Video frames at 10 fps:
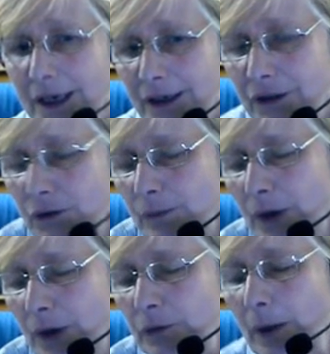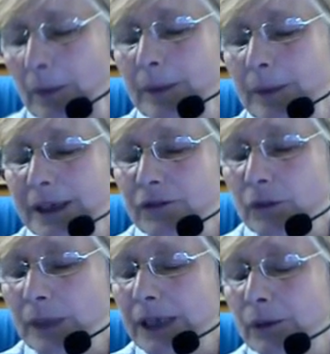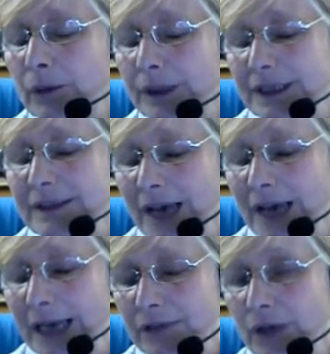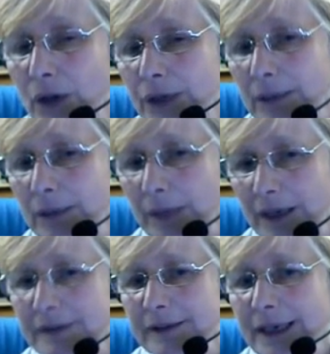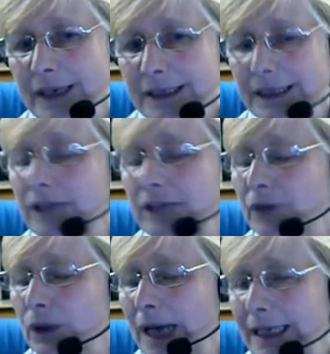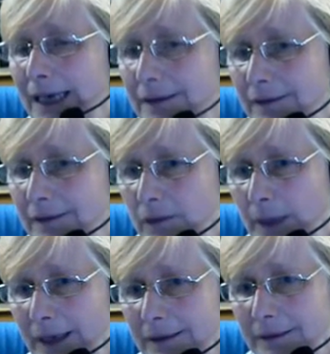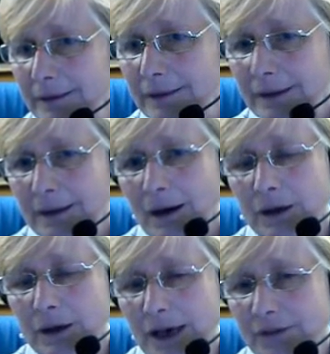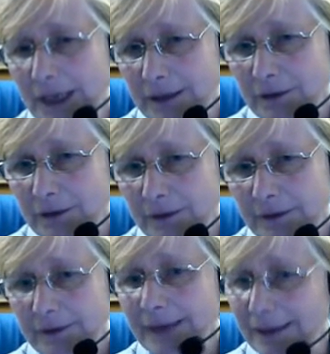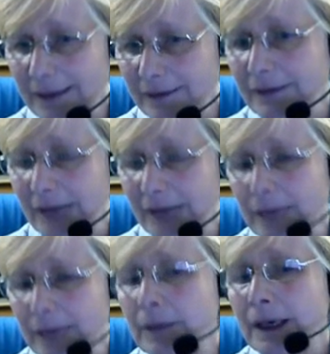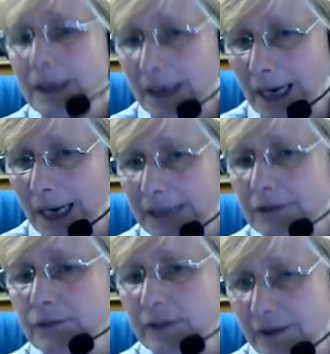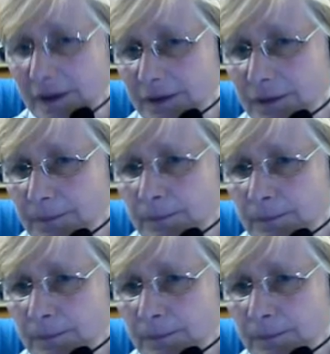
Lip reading: You most probably are familiar with this kind of coding because think of all our license plates on our vehicles. That's the same kind of system.